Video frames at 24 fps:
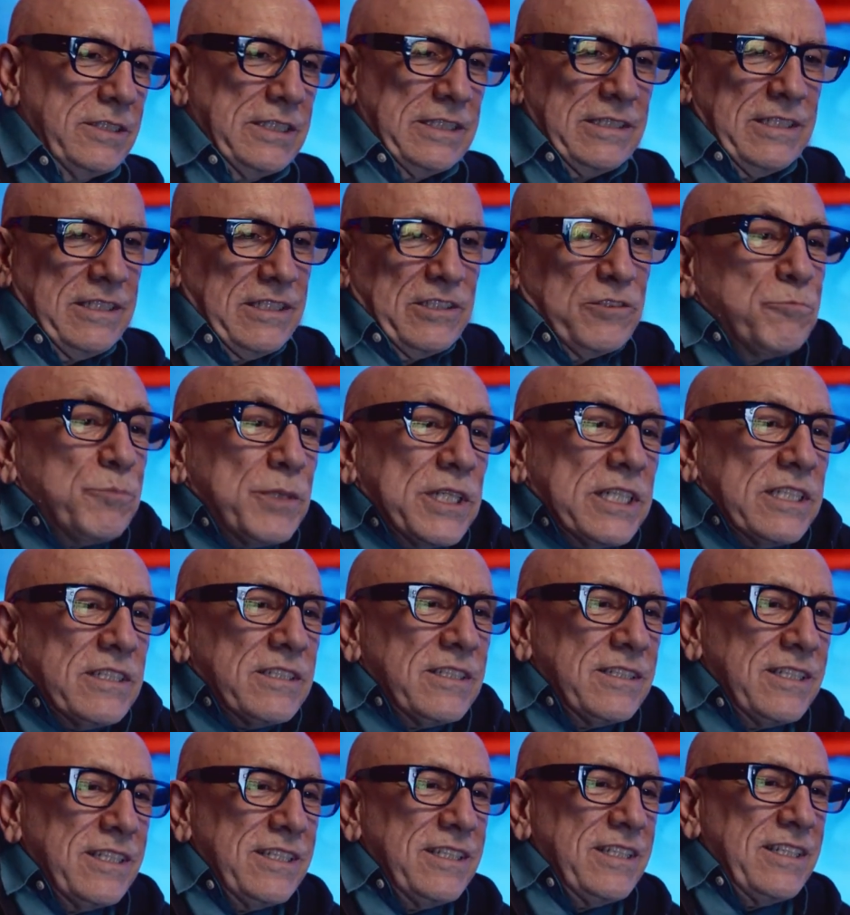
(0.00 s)
It can be
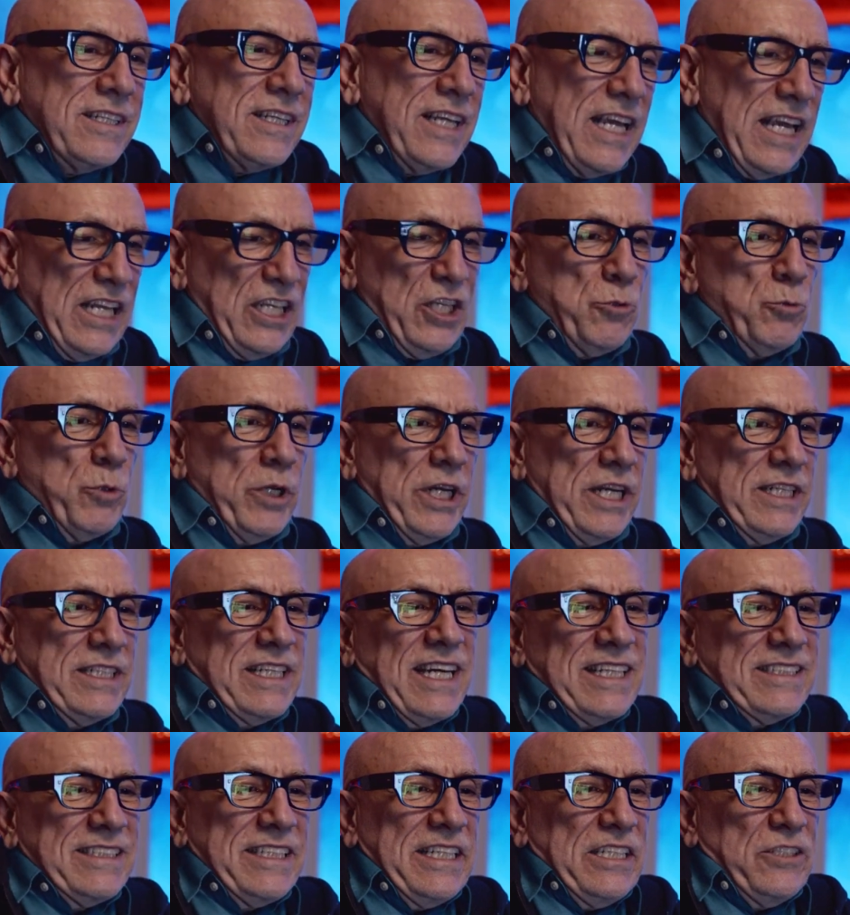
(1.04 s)
anywhere. And
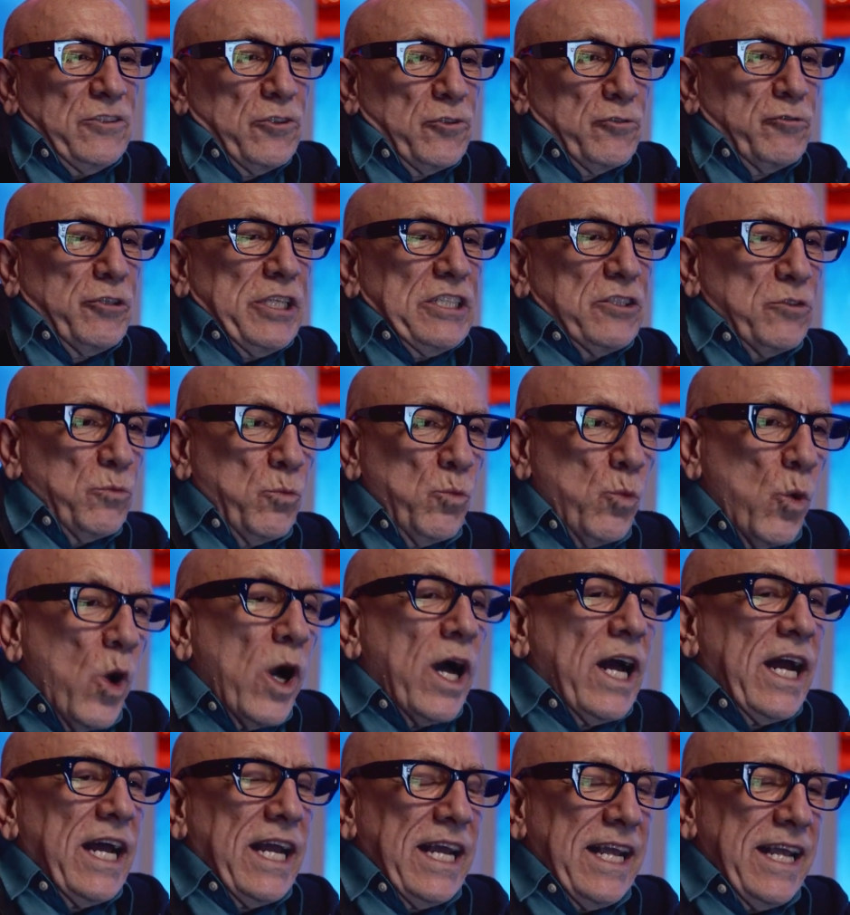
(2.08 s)
I see no reason
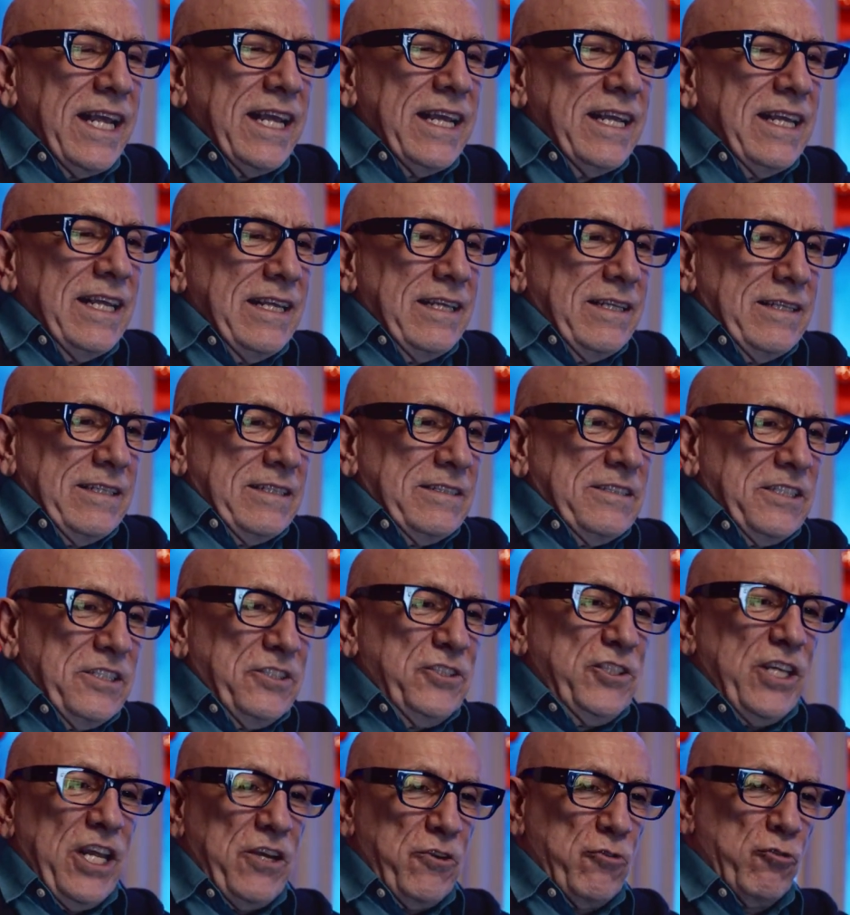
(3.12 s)
why the
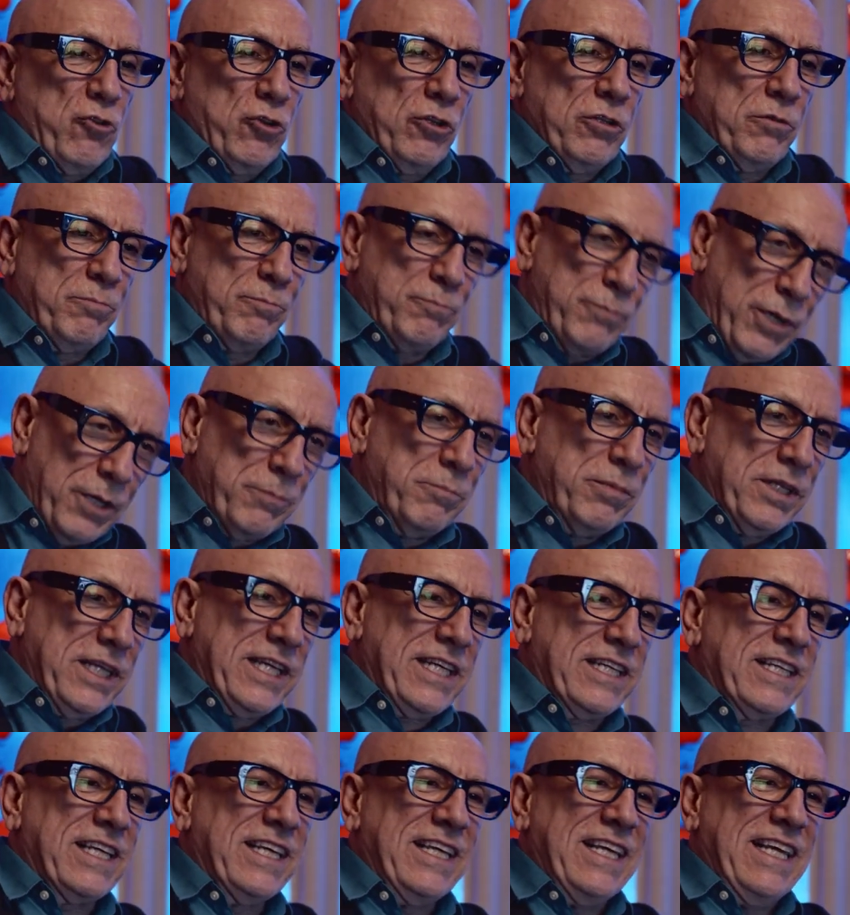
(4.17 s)
general
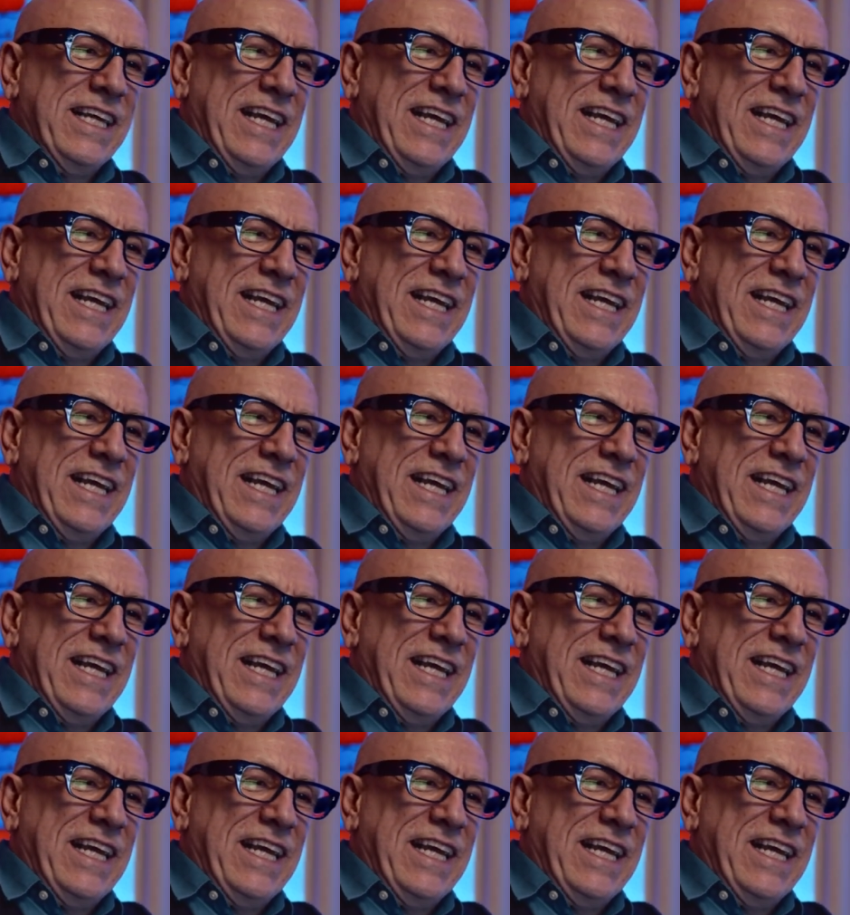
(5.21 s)
public,